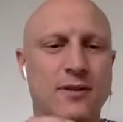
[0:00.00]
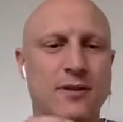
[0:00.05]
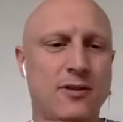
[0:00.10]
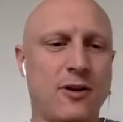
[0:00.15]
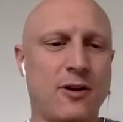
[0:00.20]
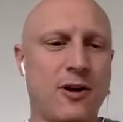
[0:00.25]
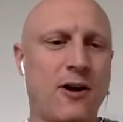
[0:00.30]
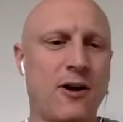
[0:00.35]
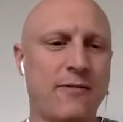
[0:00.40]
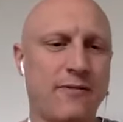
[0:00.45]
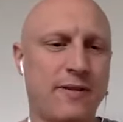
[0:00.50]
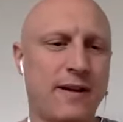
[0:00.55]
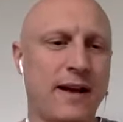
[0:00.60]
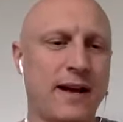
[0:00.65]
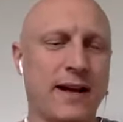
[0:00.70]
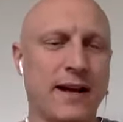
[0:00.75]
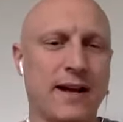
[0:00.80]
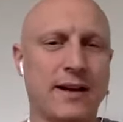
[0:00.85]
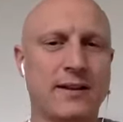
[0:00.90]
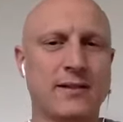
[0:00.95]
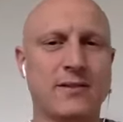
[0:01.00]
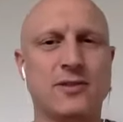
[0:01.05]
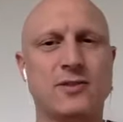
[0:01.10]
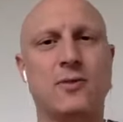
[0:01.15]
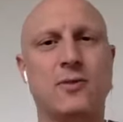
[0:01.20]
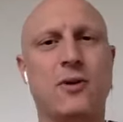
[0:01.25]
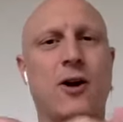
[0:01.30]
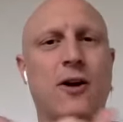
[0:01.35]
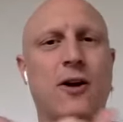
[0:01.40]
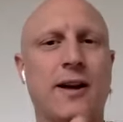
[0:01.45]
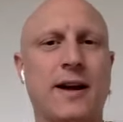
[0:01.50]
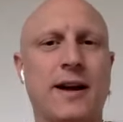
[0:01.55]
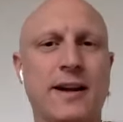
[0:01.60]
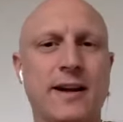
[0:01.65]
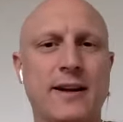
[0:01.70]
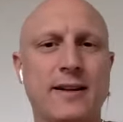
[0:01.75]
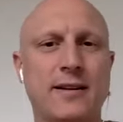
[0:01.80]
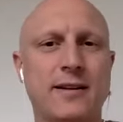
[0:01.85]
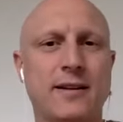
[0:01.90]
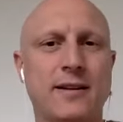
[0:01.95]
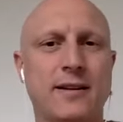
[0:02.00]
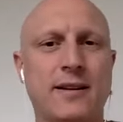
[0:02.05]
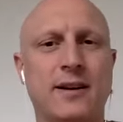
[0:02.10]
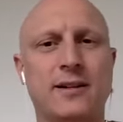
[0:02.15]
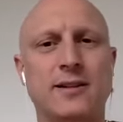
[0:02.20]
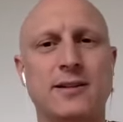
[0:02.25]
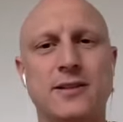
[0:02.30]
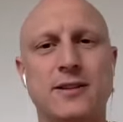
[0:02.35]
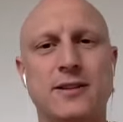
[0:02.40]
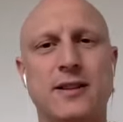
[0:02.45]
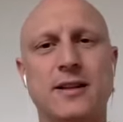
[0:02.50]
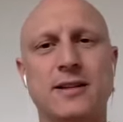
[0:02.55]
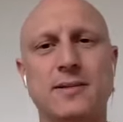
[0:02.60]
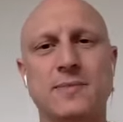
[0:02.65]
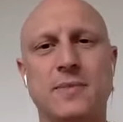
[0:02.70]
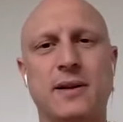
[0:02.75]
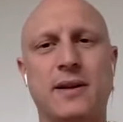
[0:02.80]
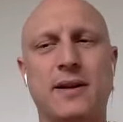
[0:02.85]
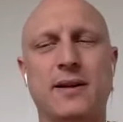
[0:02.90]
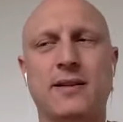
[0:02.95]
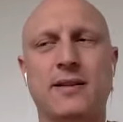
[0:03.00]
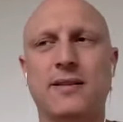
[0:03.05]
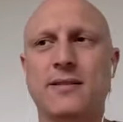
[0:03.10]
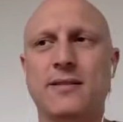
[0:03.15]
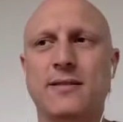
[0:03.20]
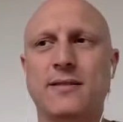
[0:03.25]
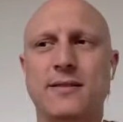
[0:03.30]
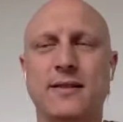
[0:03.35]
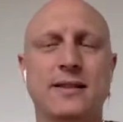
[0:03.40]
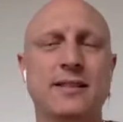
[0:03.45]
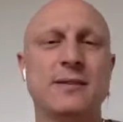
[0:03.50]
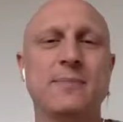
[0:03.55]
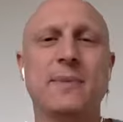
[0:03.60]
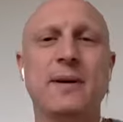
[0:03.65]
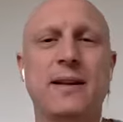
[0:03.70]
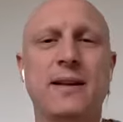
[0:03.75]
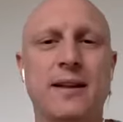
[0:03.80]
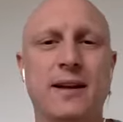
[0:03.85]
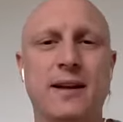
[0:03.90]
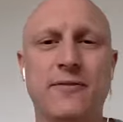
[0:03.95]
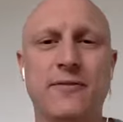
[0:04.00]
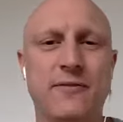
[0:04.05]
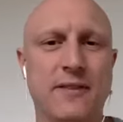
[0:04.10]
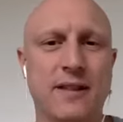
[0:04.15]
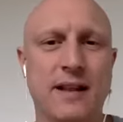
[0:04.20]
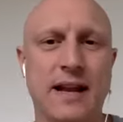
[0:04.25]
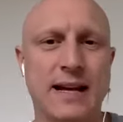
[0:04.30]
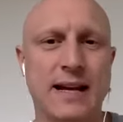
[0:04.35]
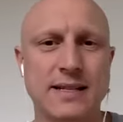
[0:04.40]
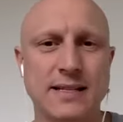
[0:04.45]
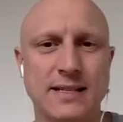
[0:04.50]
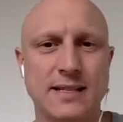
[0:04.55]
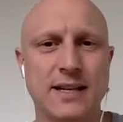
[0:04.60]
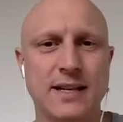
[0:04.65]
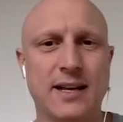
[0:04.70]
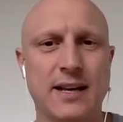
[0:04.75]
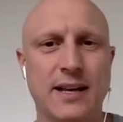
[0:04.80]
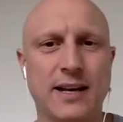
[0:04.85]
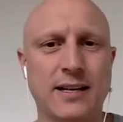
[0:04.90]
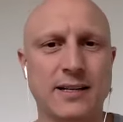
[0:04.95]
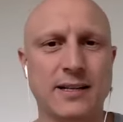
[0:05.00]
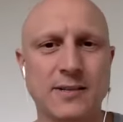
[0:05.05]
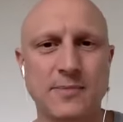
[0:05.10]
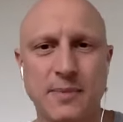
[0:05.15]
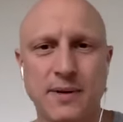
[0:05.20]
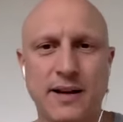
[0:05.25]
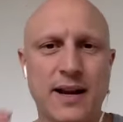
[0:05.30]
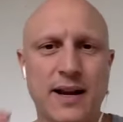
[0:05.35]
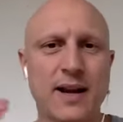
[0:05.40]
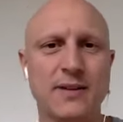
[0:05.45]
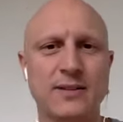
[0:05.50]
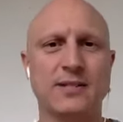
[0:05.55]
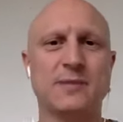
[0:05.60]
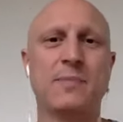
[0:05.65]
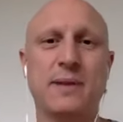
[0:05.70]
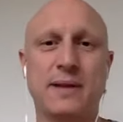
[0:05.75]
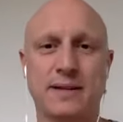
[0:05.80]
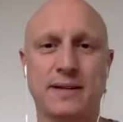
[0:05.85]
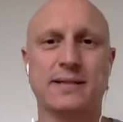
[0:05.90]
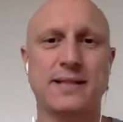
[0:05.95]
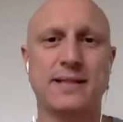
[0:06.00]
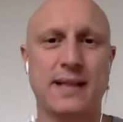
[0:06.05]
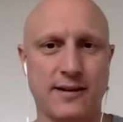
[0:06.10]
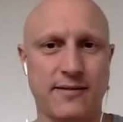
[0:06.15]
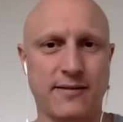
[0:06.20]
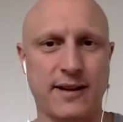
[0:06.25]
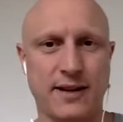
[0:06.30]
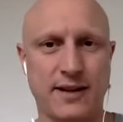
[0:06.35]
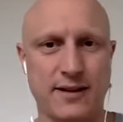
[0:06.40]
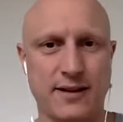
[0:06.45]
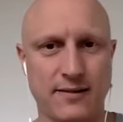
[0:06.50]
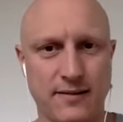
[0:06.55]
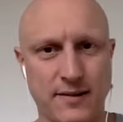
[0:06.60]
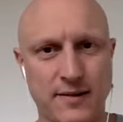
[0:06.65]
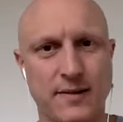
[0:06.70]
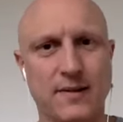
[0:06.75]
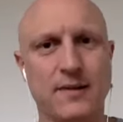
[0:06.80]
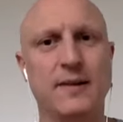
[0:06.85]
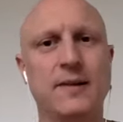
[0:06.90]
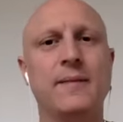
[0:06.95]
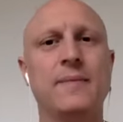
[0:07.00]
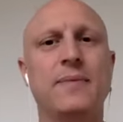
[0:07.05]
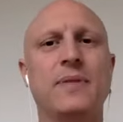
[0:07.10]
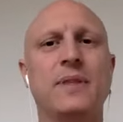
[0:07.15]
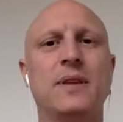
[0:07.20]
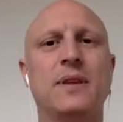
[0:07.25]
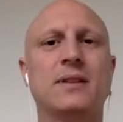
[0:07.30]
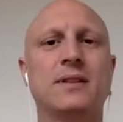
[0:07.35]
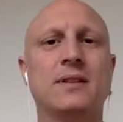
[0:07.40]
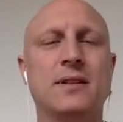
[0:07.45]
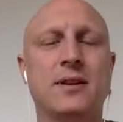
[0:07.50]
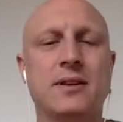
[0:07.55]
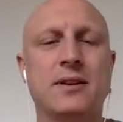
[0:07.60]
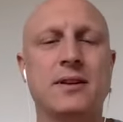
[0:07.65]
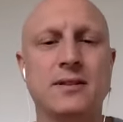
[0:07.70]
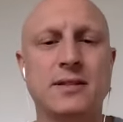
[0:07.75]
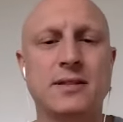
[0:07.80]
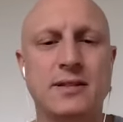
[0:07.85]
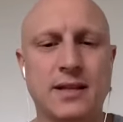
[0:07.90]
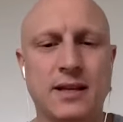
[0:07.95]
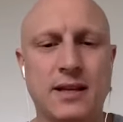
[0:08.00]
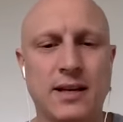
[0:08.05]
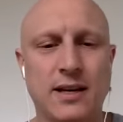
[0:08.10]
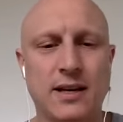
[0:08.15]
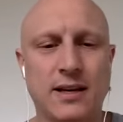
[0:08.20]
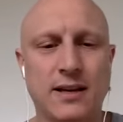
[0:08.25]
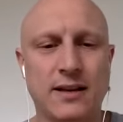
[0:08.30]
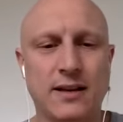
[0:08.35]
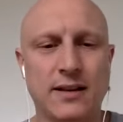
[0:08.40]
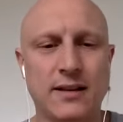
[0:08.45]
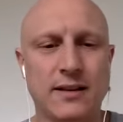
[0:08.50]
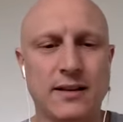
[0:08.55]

offline to online. And so that's been there for the last 10 years, but now it's been accelerated. And so you see